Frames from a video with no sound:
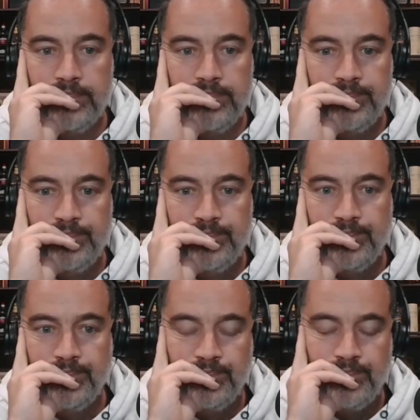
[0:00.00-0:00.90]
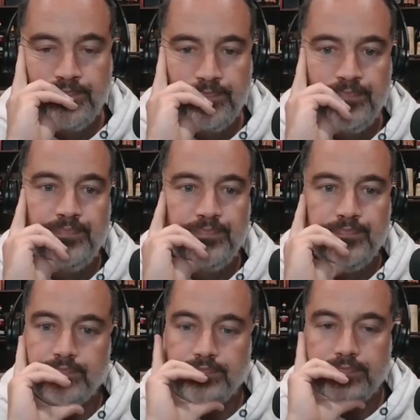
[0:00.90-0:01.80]

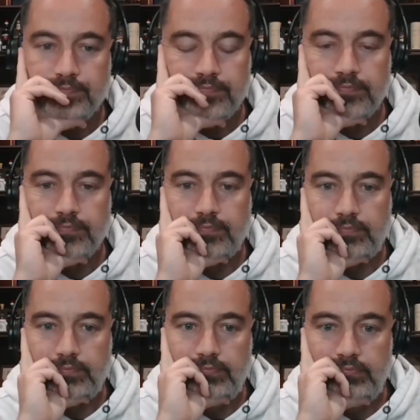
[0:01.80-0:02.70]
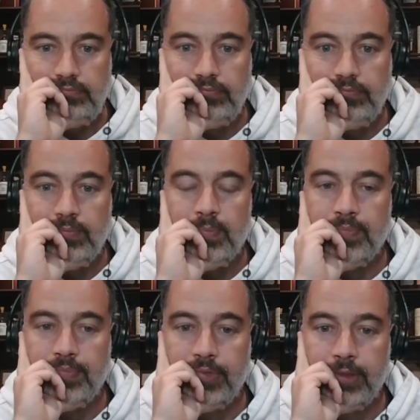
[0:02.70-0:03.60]

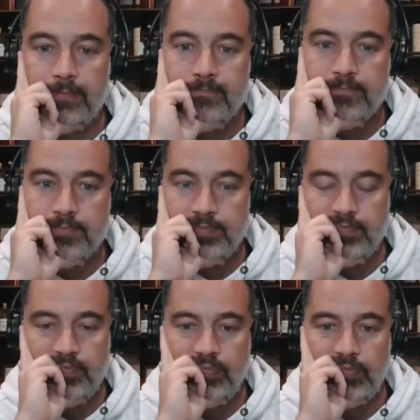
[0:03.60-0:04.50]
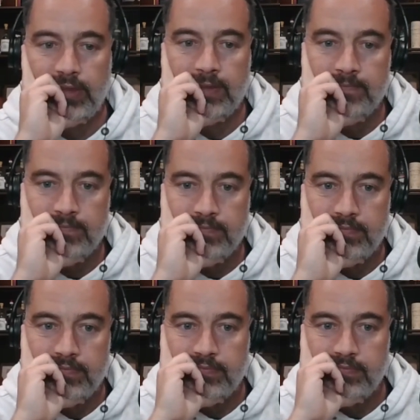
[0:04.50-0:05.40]

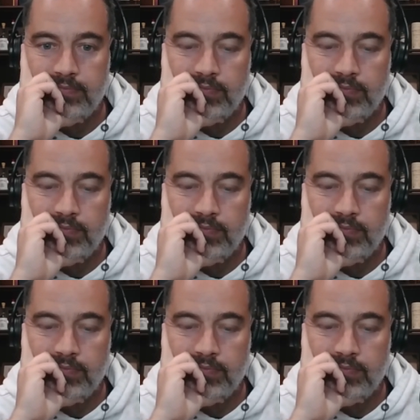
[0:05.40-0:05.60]
(silent)